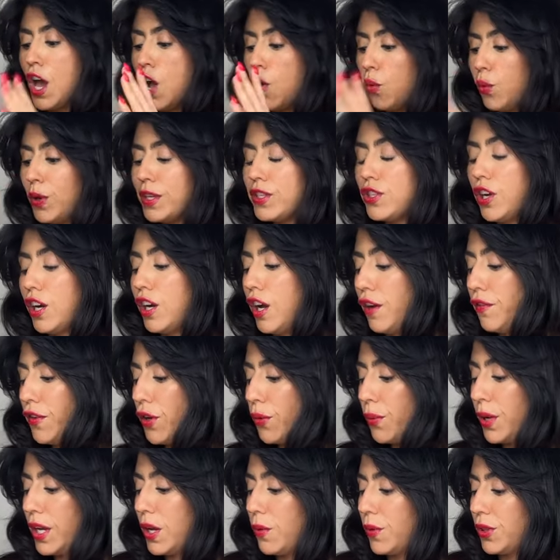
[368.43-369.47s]
We start off your
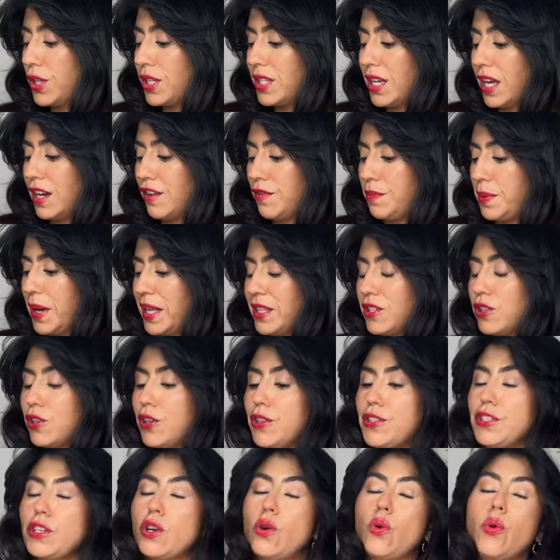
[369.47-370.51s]
reading with the Ten of
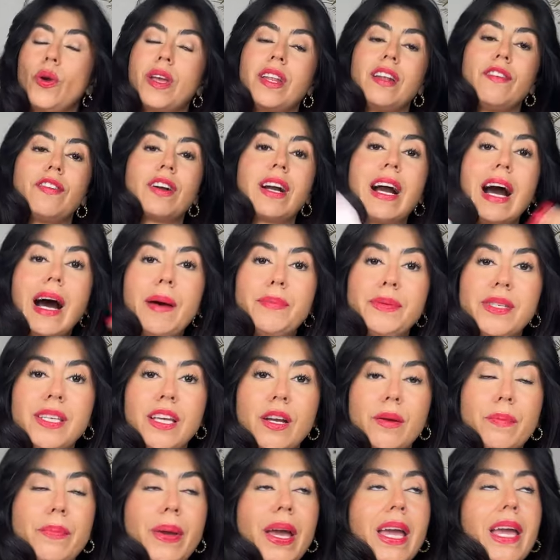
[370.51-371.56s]
Pentacles, the Queen of Cups
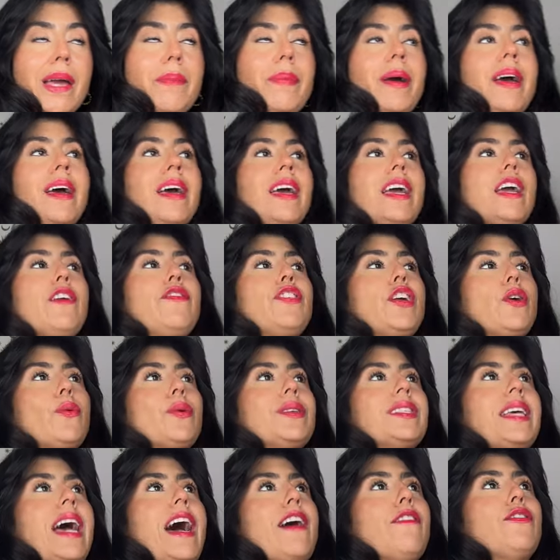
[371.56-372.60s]
here, babe. If there
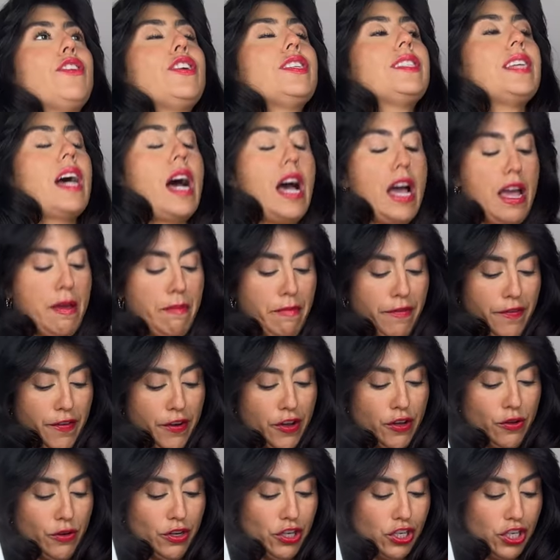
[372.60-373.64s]
was ever a time for
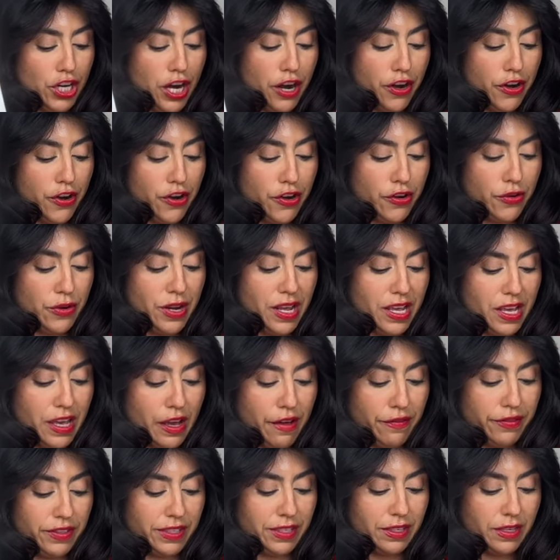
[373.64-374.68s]
you to share your unique
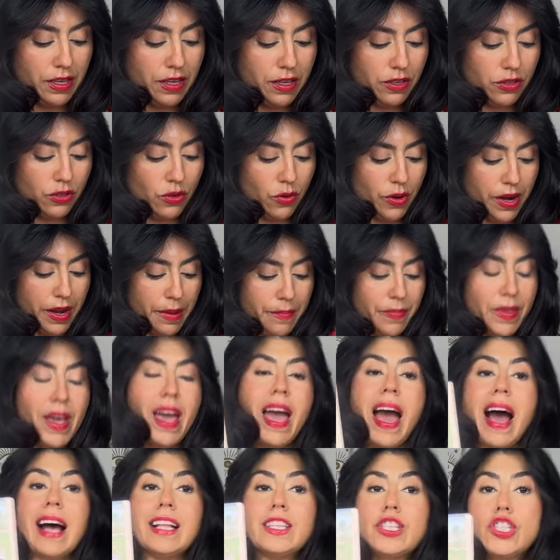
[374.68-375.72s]
gifts, sorry,
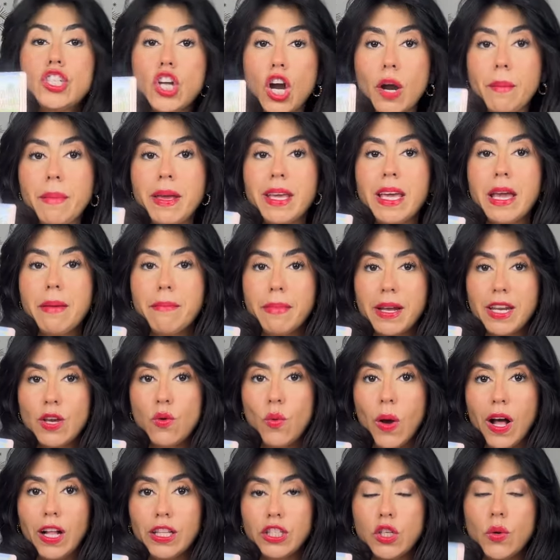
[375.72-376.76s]
and start making money
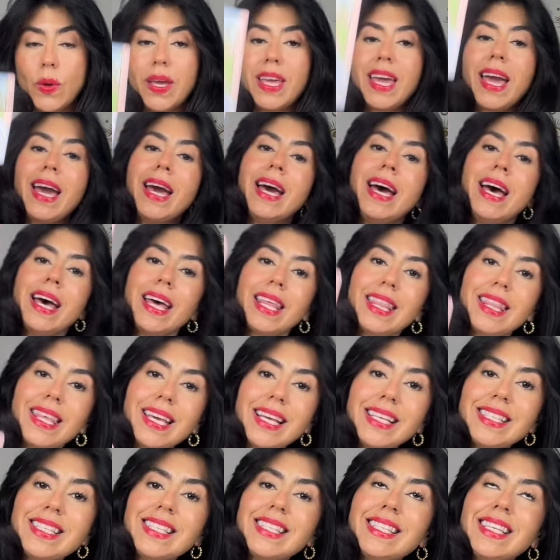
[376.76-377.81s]
while doing it,
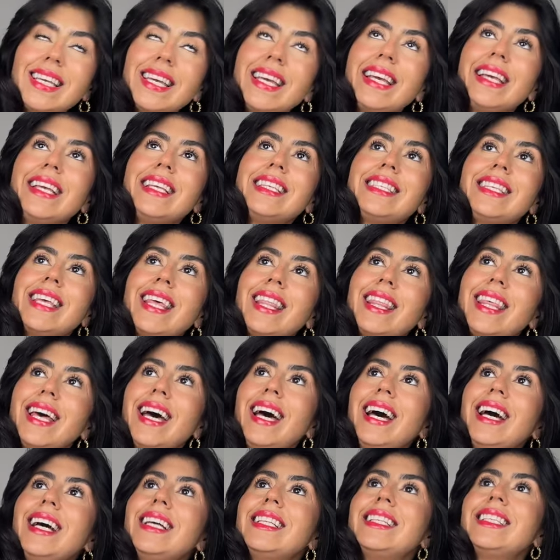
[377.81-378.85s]
this is
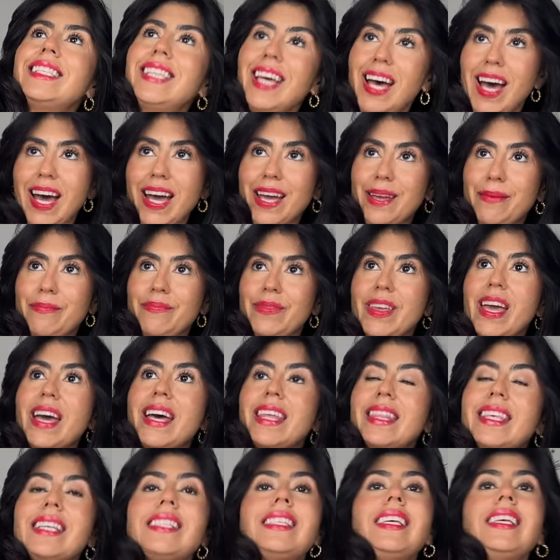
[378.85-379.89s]
the time.
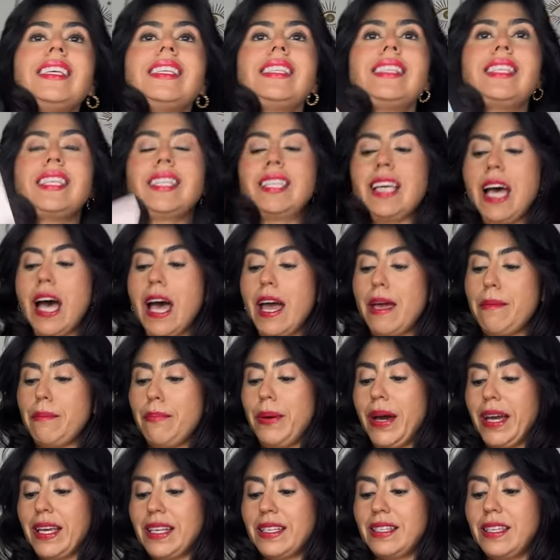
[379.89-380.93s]
This is the time,
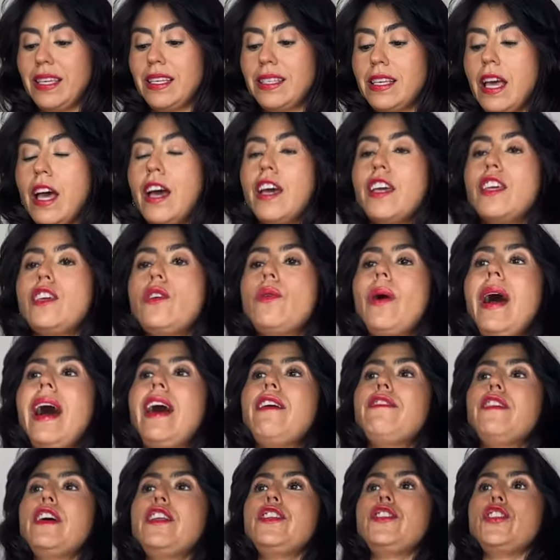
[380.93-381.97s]
Pisces. You
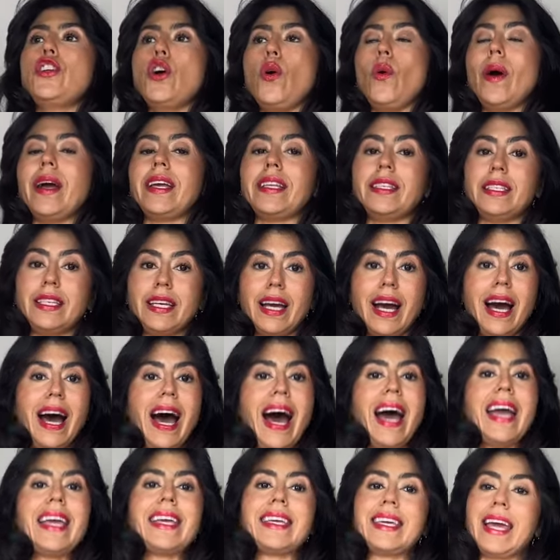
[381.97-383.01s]
have no idea.
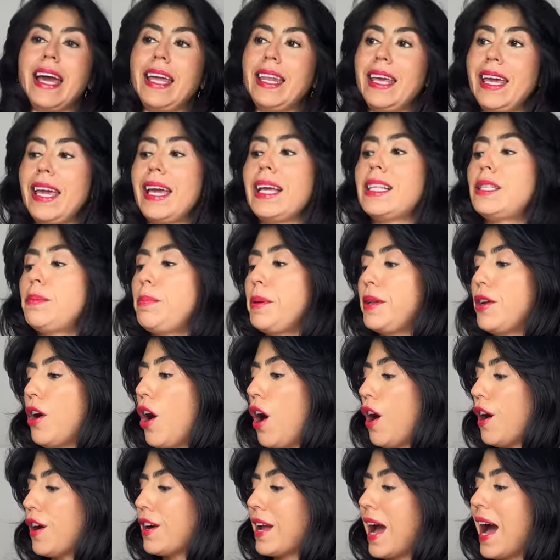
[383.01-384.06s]
I get it. It's been
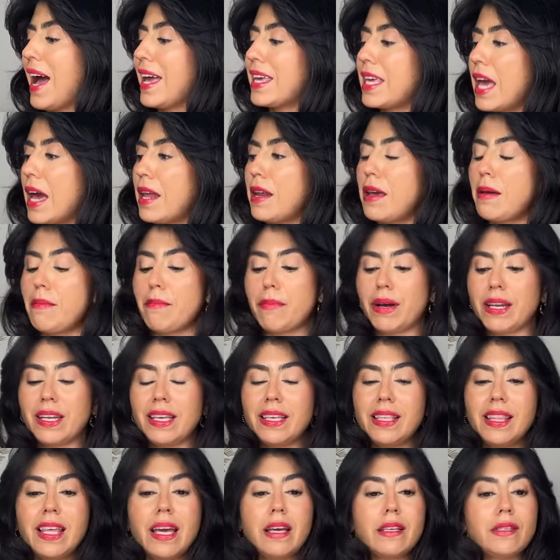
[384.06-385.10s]
hard. I get it.
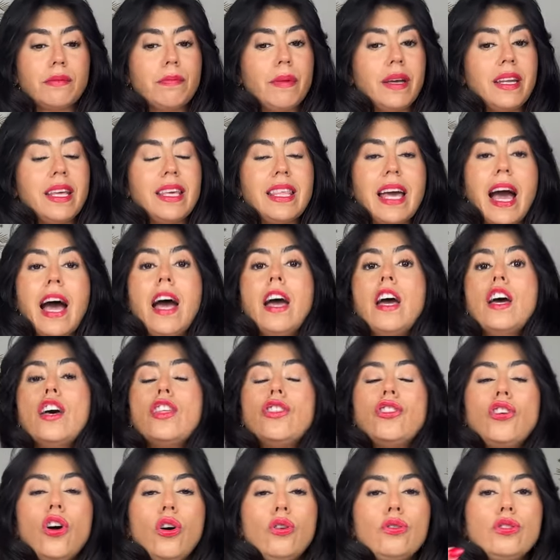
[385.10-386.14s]
Money this, money that.
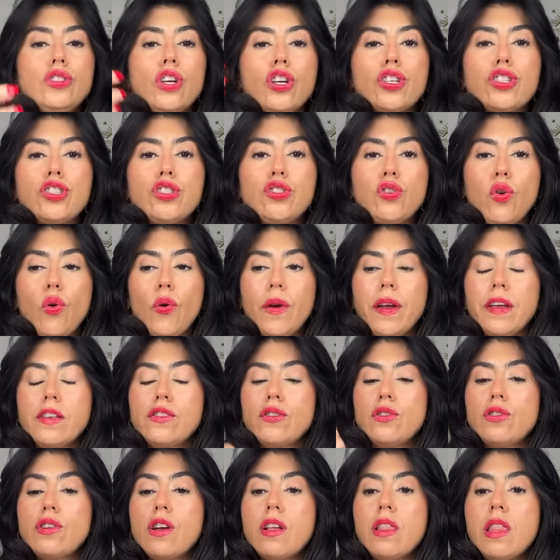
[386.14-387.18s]
Those are stories.
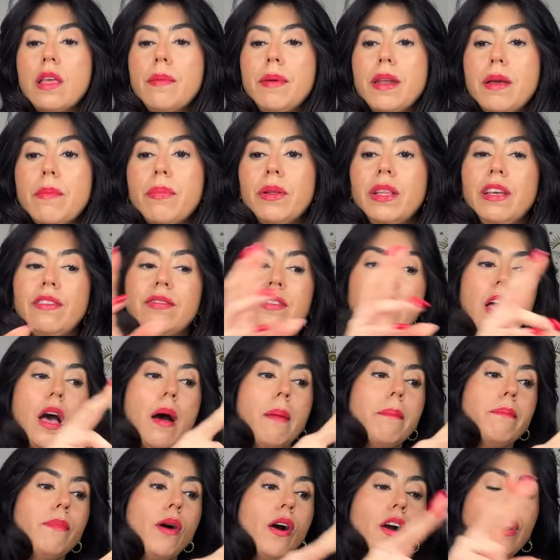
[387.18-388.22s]
Those are limiting beliefs.
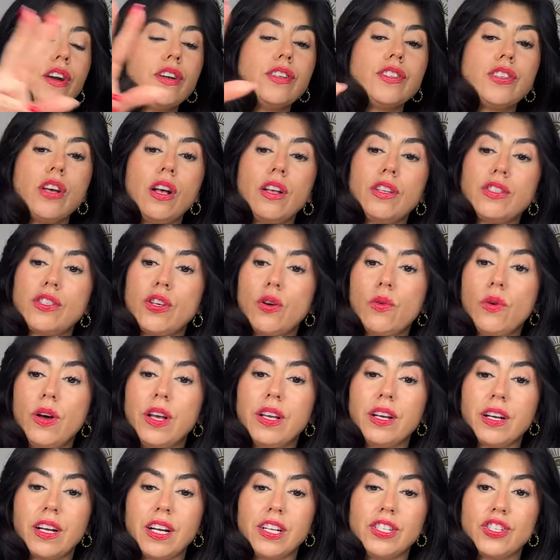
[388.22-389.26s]
Mars also
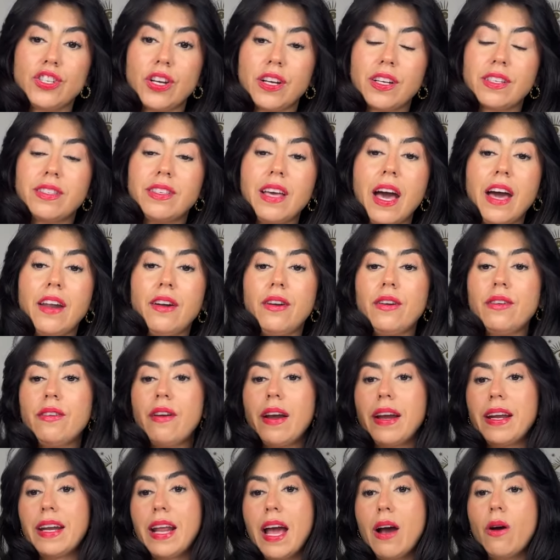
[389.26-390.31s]
conjunct Saturn
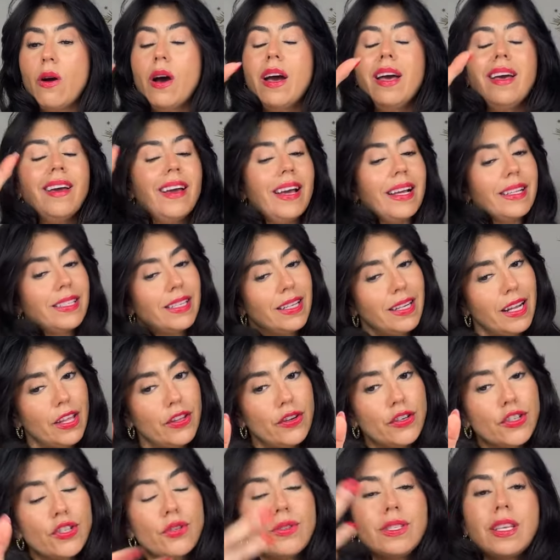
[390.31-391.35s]
right now. It's
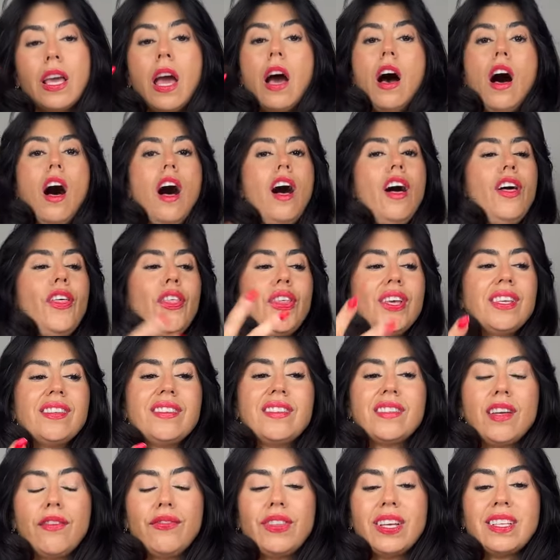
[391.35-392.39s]
another doozy. All this
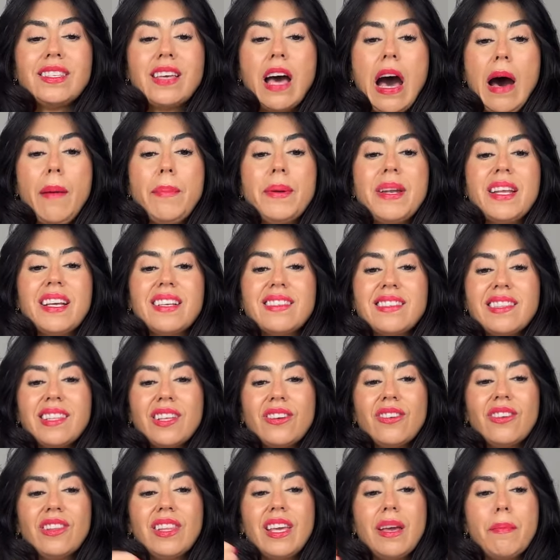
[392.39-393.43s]
stuff that's happening is
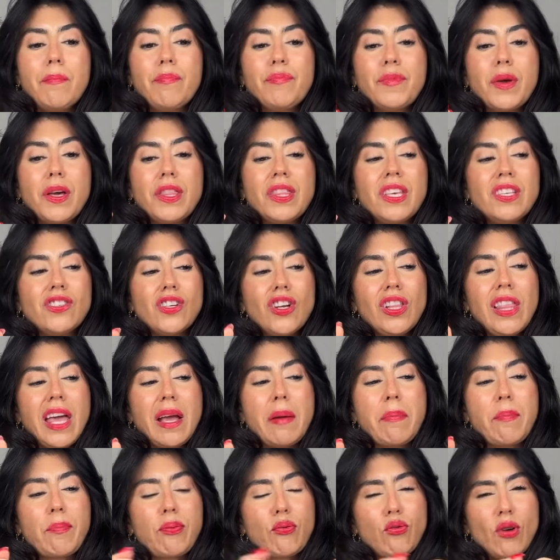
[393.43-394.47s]
literally, these are
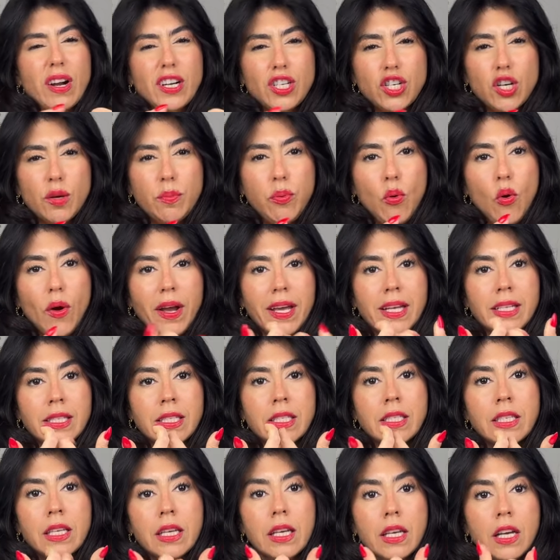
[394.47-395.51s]
like pressure
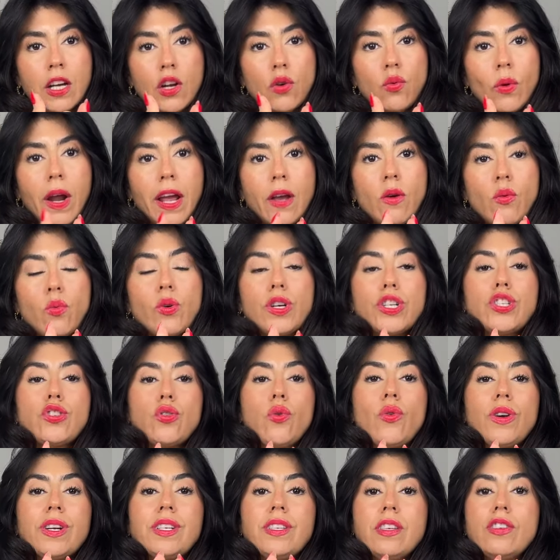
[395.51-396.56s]
points, right? Where
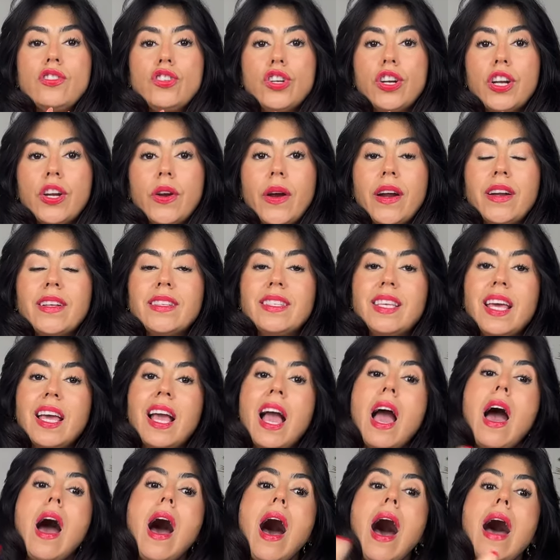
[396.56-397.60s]
Source is turning around and saying,
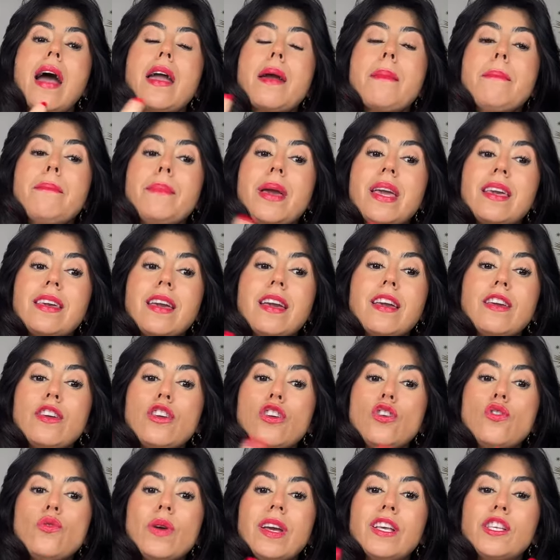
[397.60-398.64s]
I am making
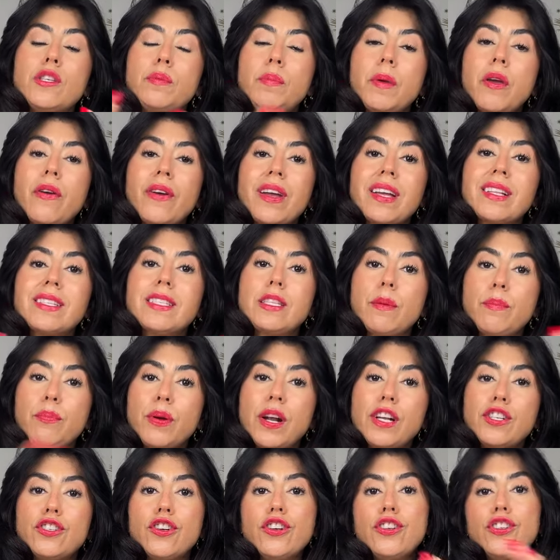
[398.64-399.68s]
you experience the
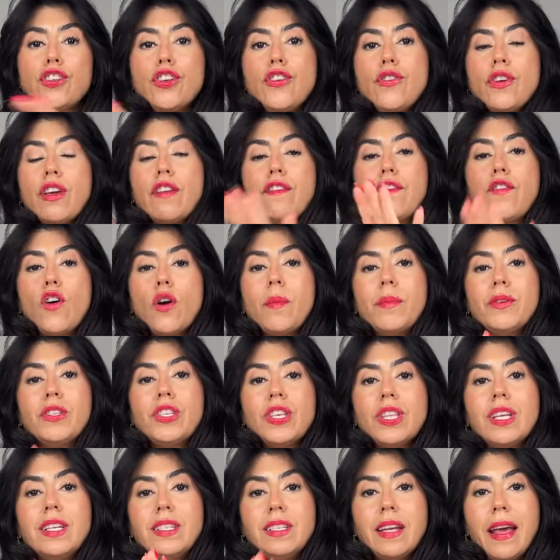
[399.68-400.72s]
pressure so you can form into
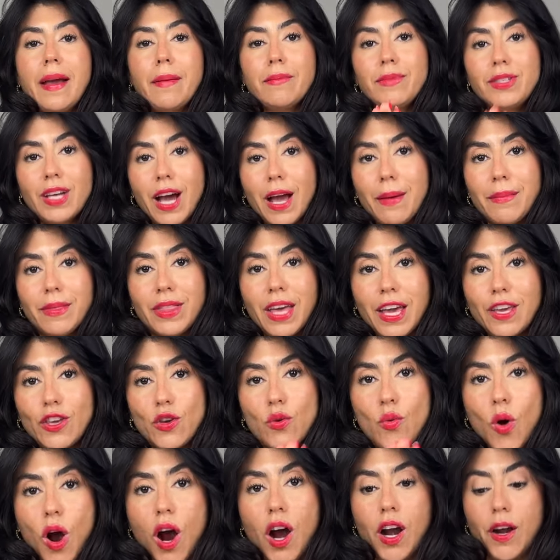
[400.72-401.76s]
the damn diamond that
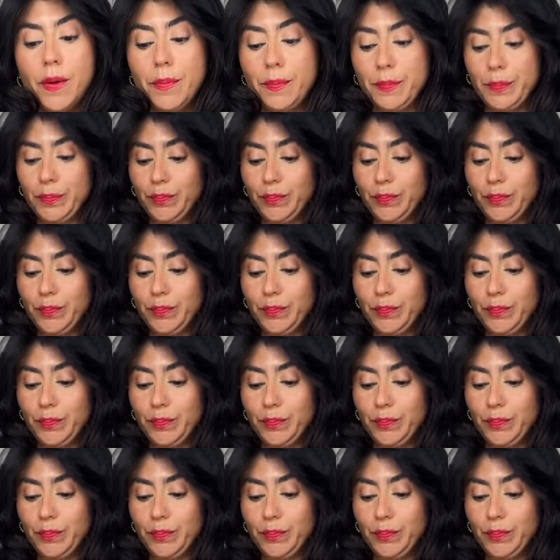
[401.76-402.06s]
you are.